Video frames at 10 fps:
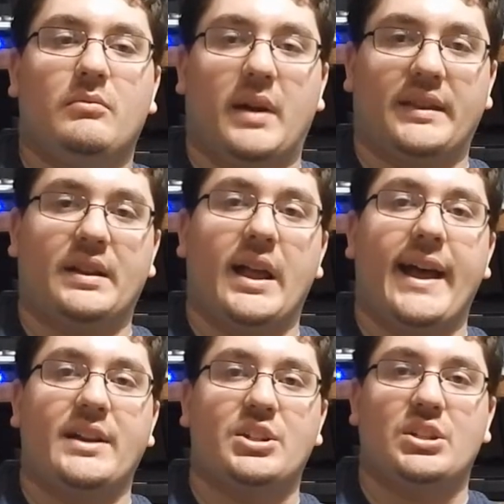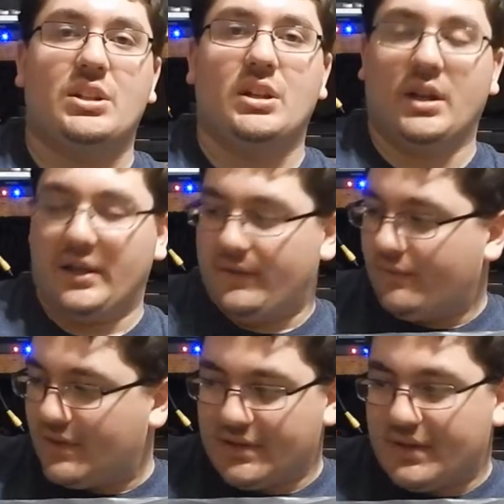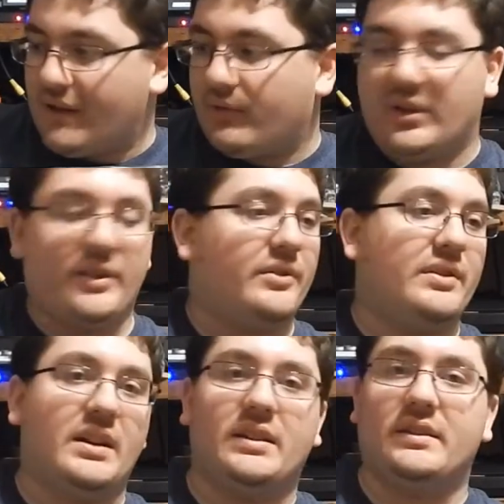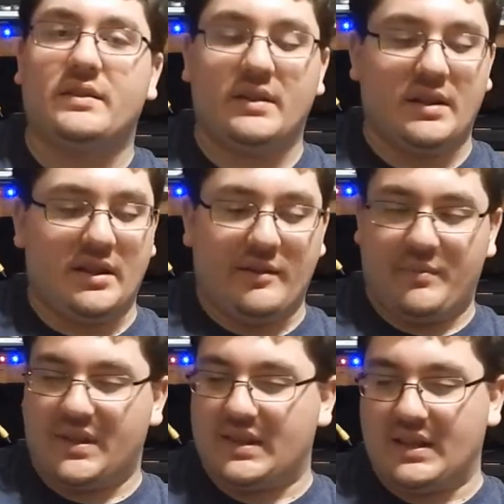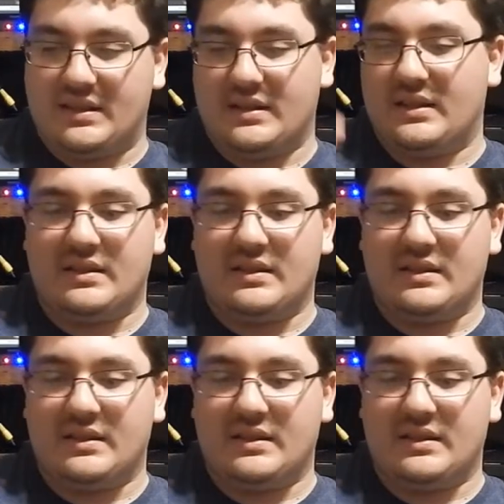by The Clash, several other things. But this